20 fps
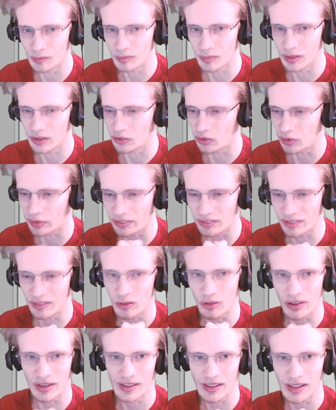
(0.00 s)
which you always
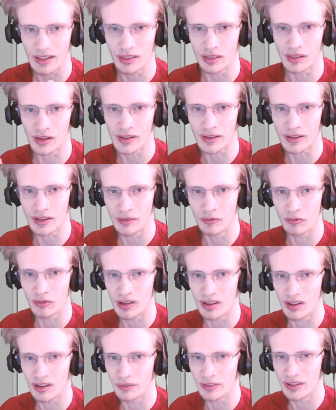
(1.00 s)
try to get luck
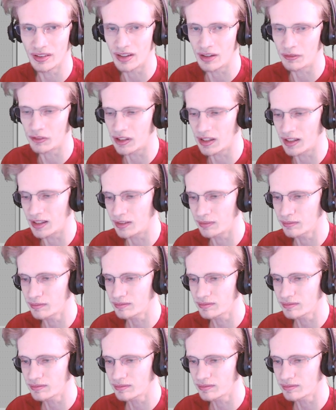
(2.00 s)
involved and everything.